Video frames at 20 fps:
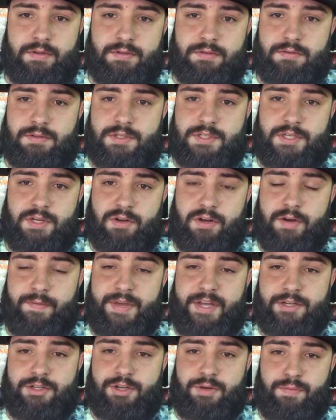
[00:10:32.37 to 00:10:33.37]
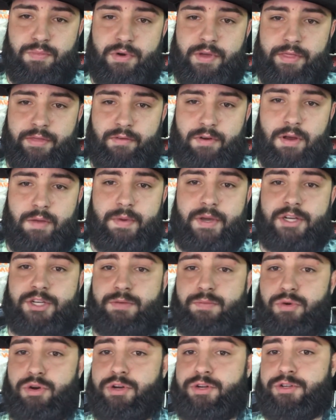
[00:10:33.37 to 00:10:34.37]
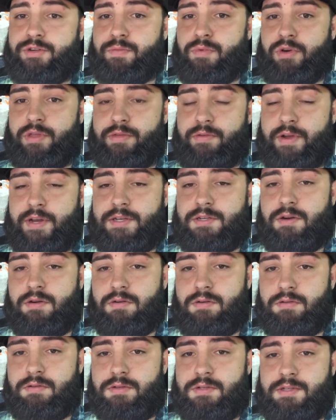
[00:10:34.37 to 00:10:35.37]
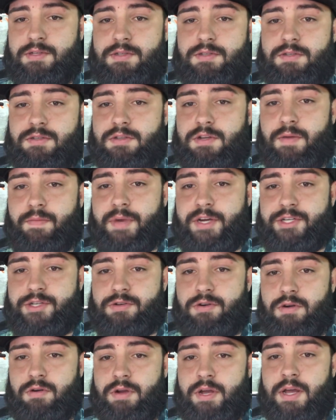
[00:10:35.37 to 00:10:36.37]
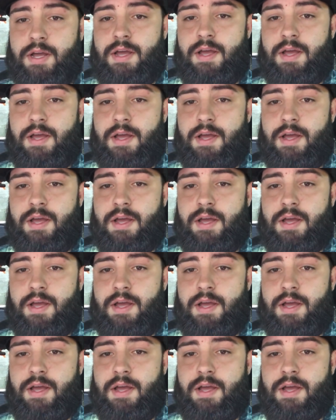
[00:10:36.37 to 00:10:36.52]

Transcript: It's still going to be a 2.3 because you put in 2.3 internals. It's done by stroke.